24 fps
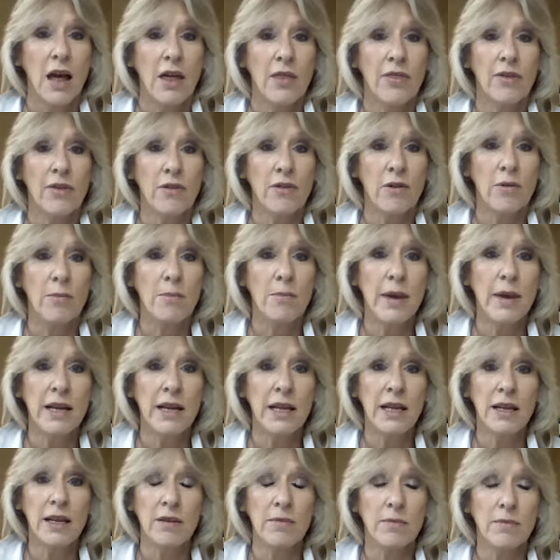There are
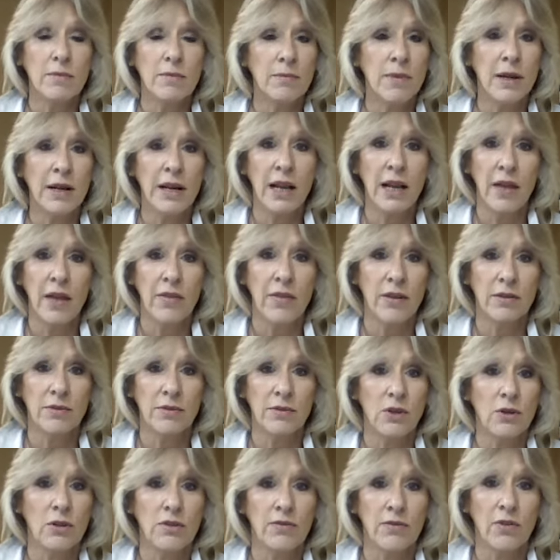many other
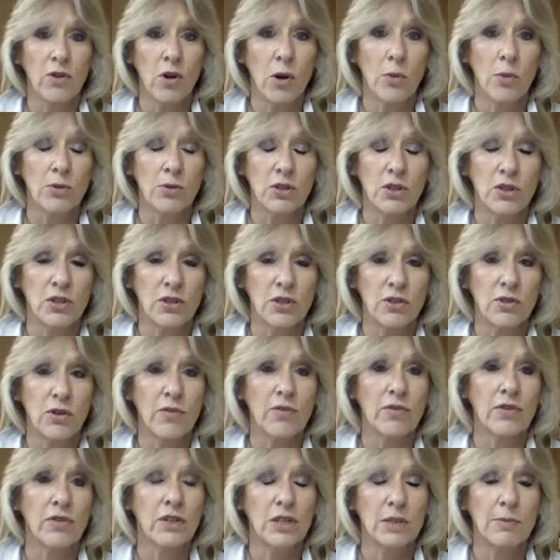useful options on
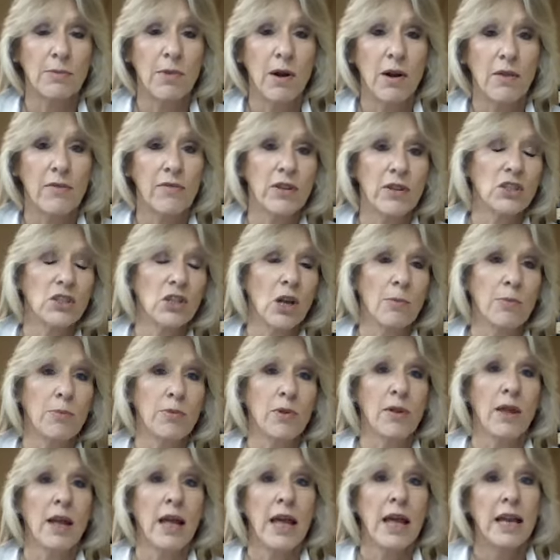offer at Smart. For
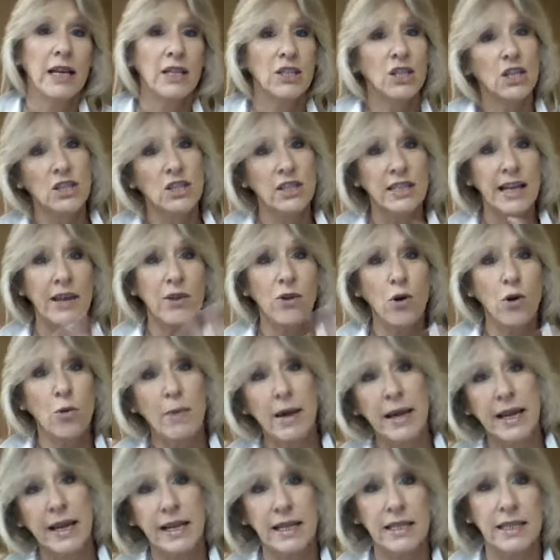example, just say you're
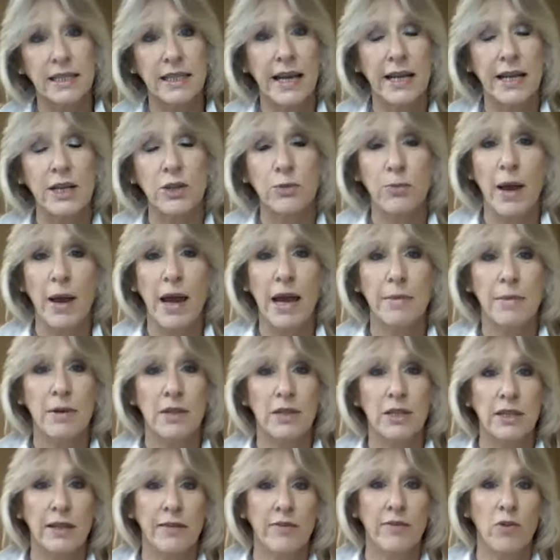making stage payments
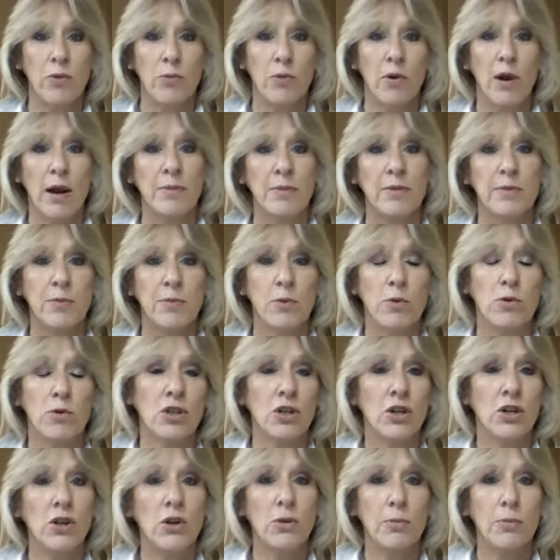if you've perhaps bought a
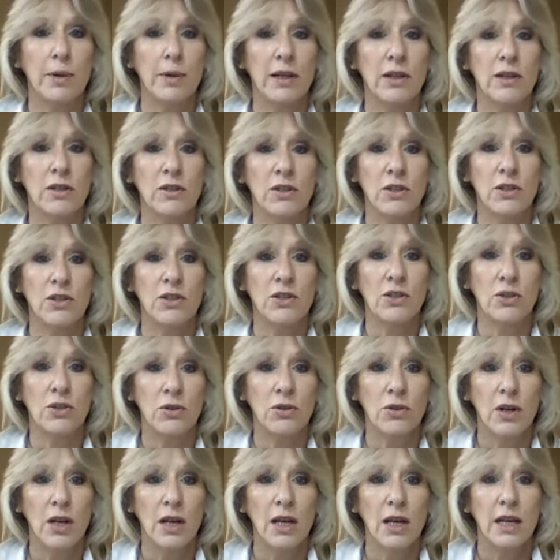new build and you're
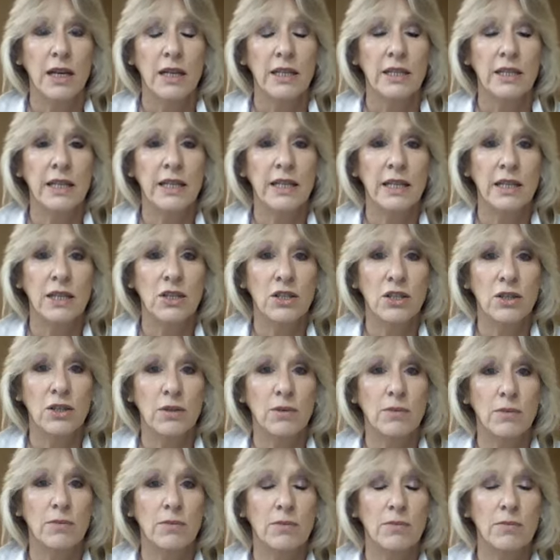needing
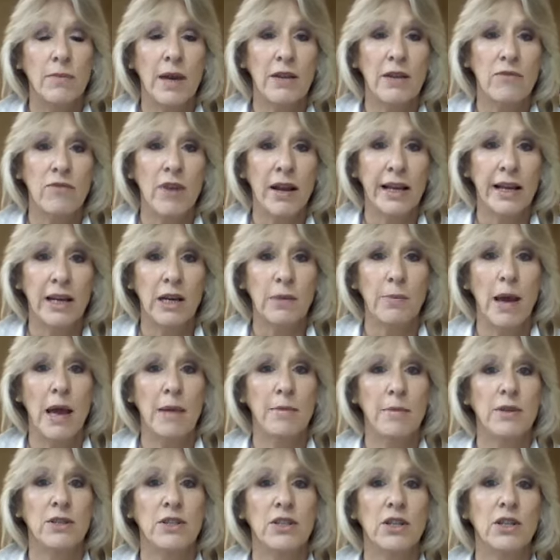to make regular
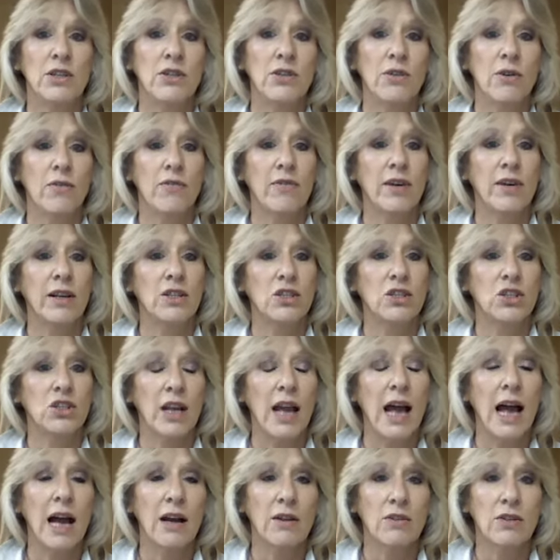payments into your French
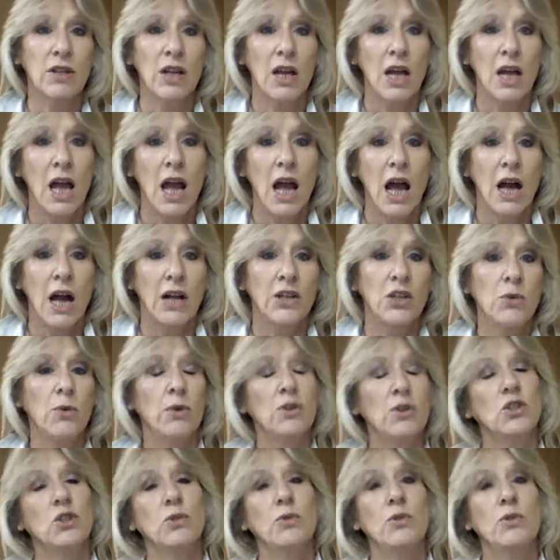account and you
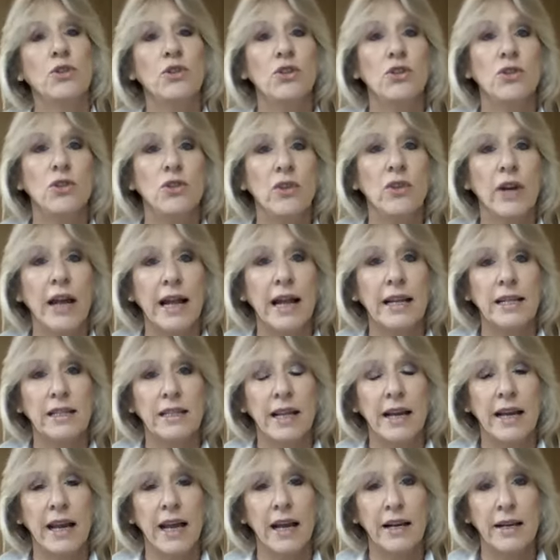want to insure against
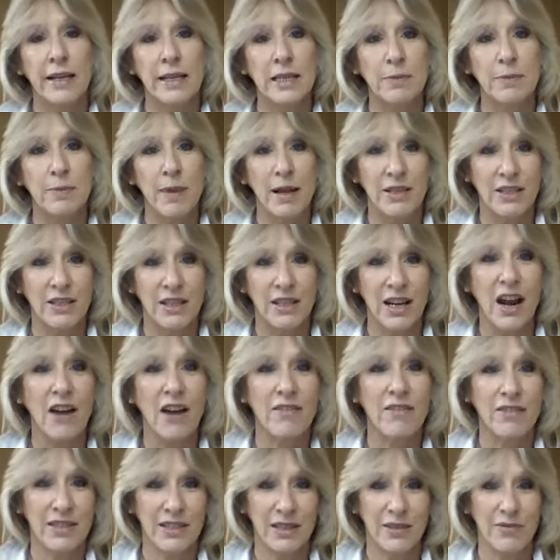any unexpected
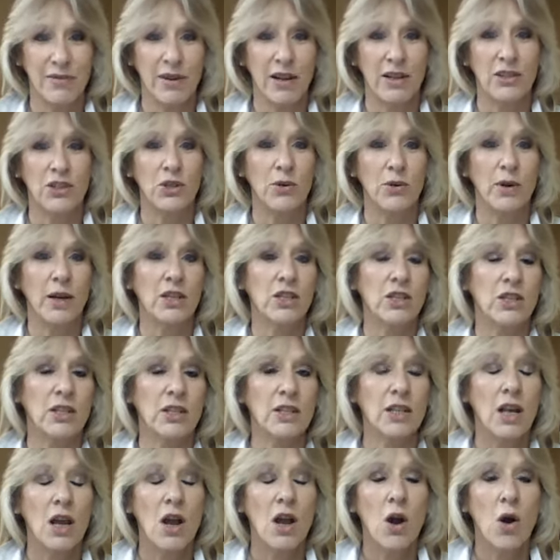currency fluctuations.
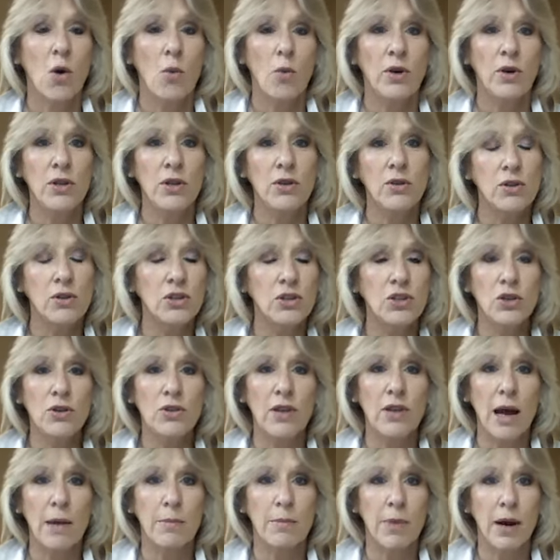Well, you can do
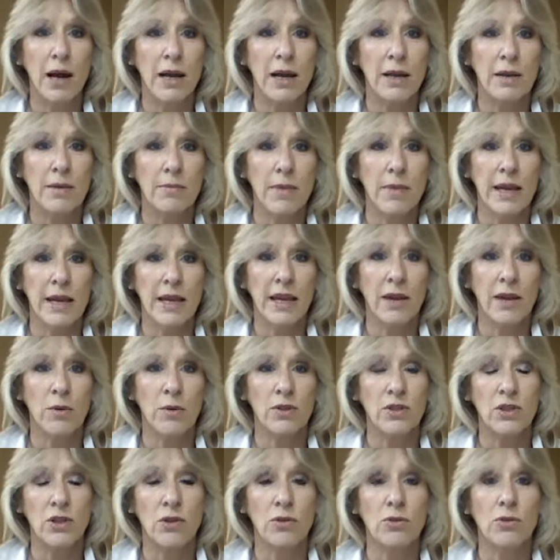that by making
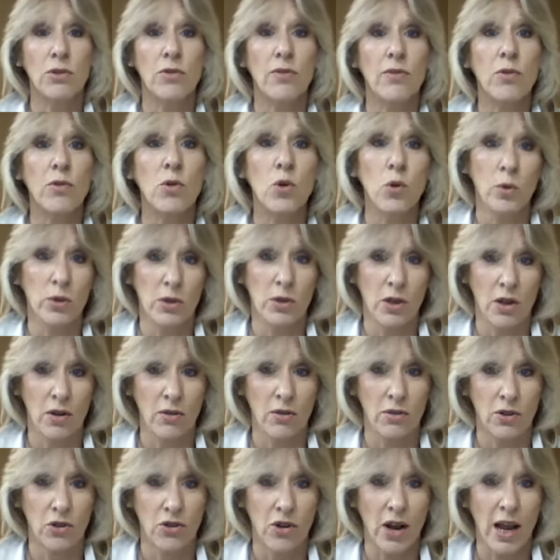what's called a forward
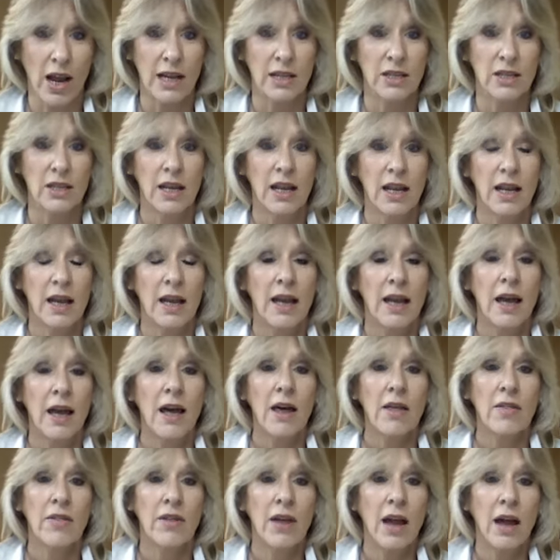contract.
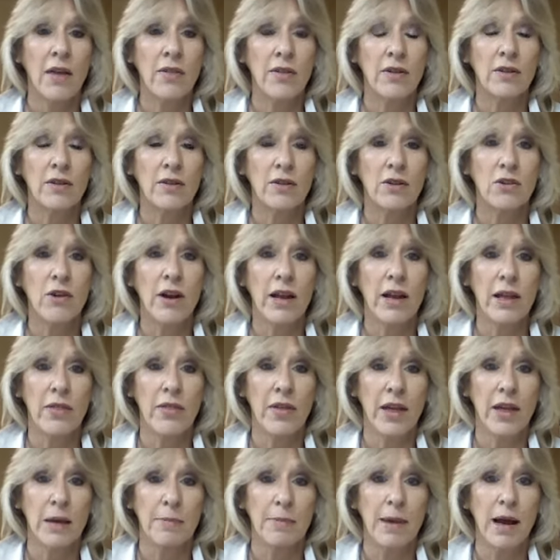The other great
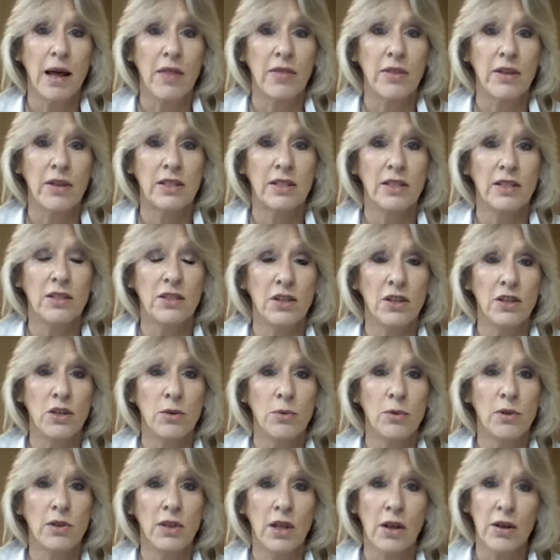thing about this is that you
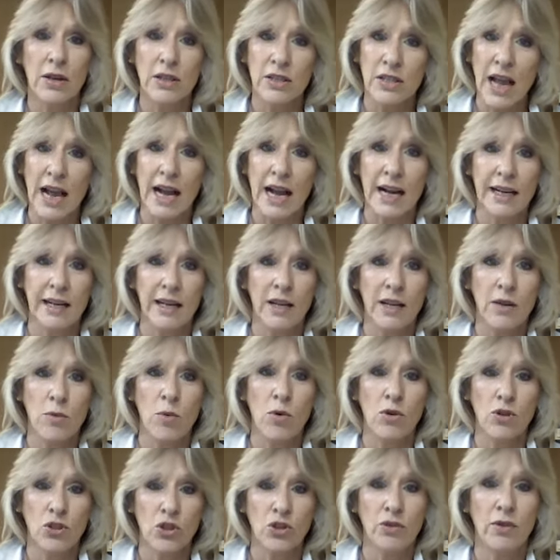will know exactly
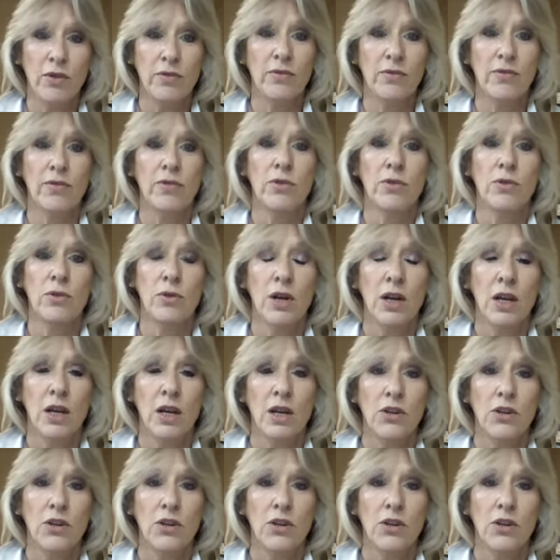what you're in for.